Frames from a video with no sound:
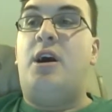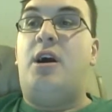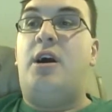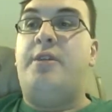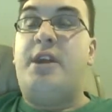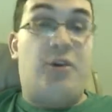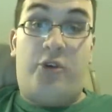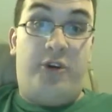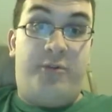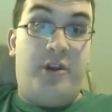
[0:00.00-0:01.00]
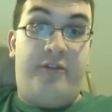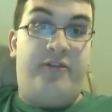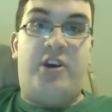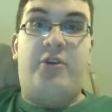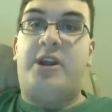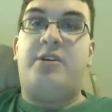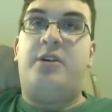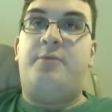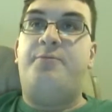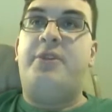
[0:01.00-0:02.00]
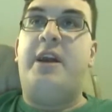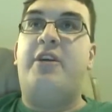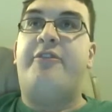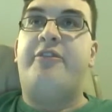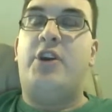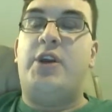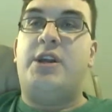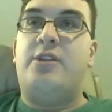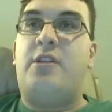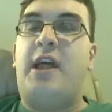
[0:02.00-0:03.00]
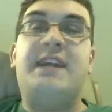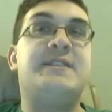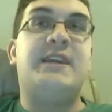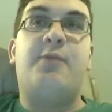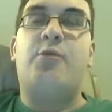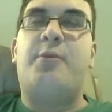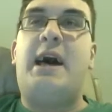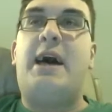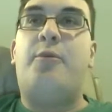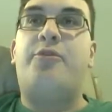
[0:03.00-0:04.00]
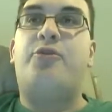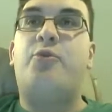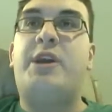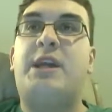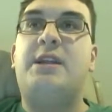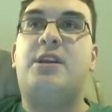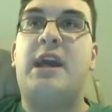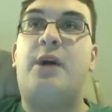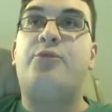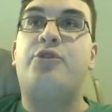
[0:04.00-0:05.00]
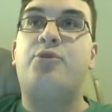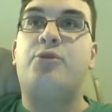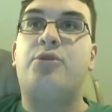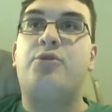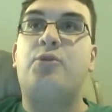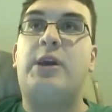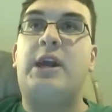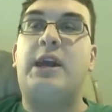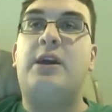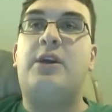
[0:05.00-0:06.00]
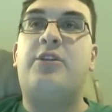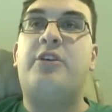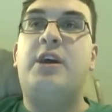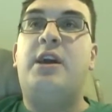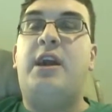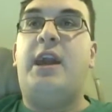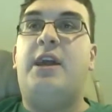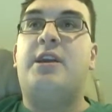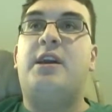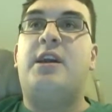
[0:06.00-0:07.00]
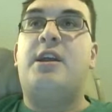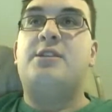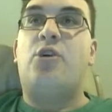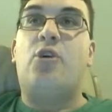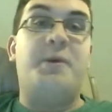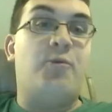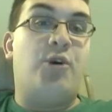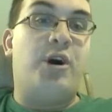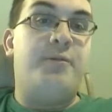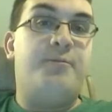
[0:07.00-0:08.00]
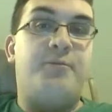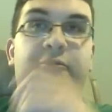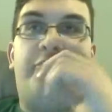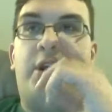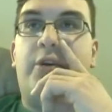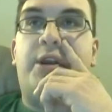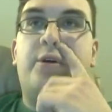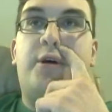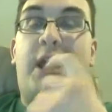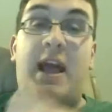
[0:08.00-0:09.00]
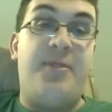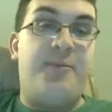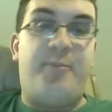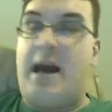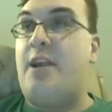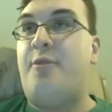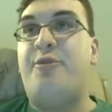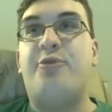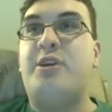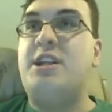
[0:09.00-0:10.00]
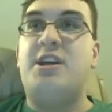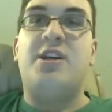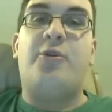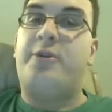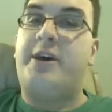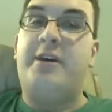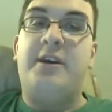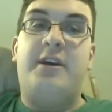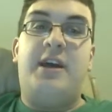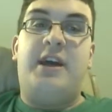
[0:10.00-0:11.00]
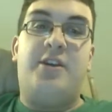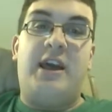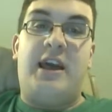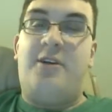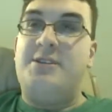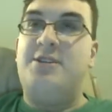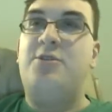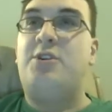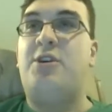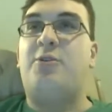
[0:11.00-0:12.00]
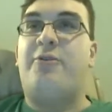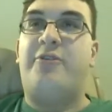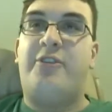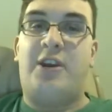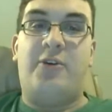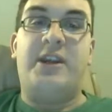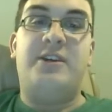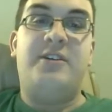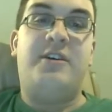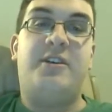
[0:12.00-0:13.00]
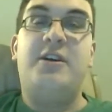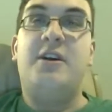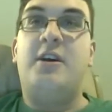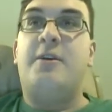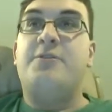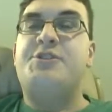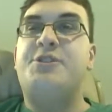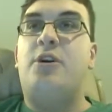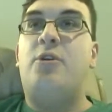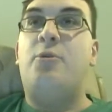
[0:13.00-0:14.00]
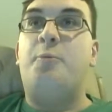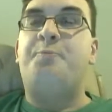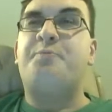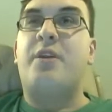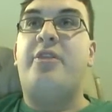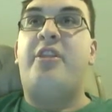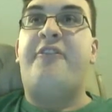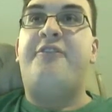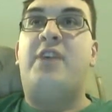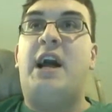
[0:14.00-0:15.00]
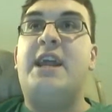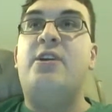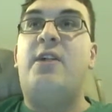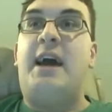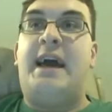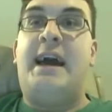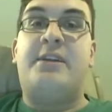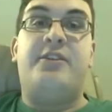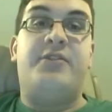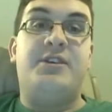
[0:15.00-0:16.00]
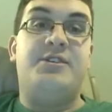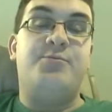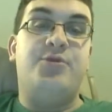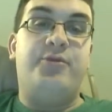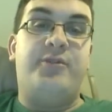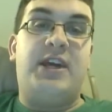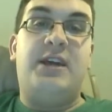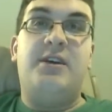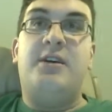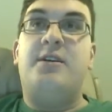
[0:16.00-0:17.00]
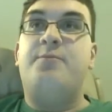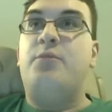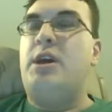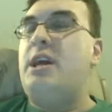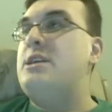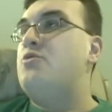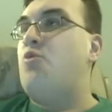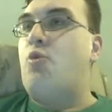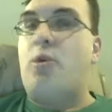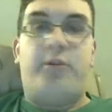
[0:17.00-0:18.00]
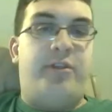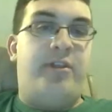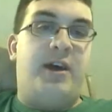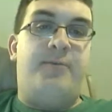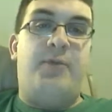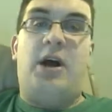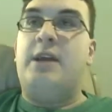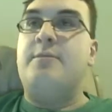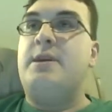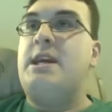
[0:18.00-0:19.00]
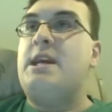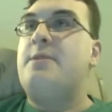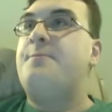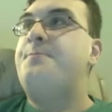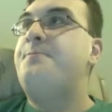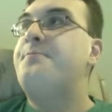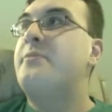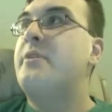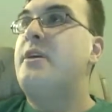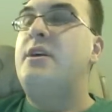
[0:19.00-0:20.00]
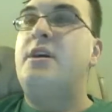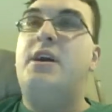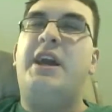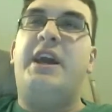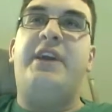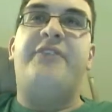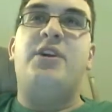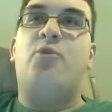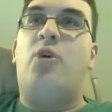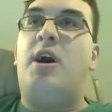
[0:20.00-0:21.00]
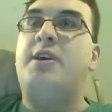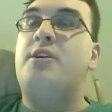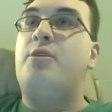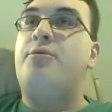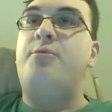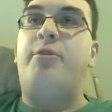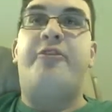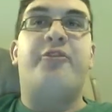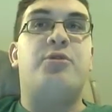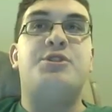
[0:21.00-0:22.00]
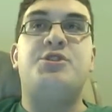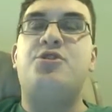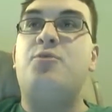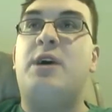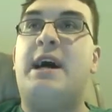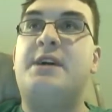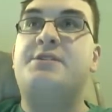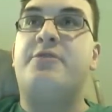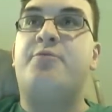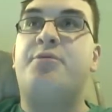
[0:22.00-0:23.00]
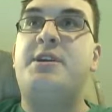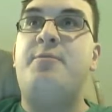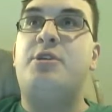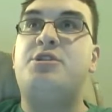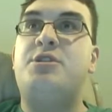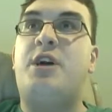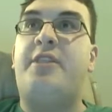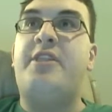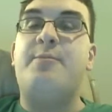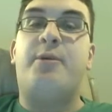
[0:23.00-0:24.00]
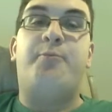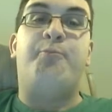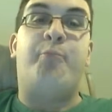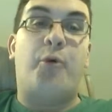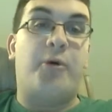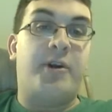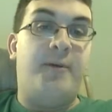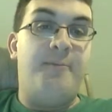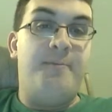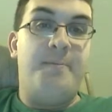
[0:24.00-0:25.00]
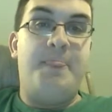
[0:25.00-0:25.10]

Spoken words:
They're good. They're very good. They are very good. The lightsaber battle between Count Dooku and Anakin and Obi-Wan, very good. And the battle between Yoda and Count Dooku, very good. So, the final act of this movie is worth it. I mean, if you want to go through the first 2 acts of pretty much nothing but boredom,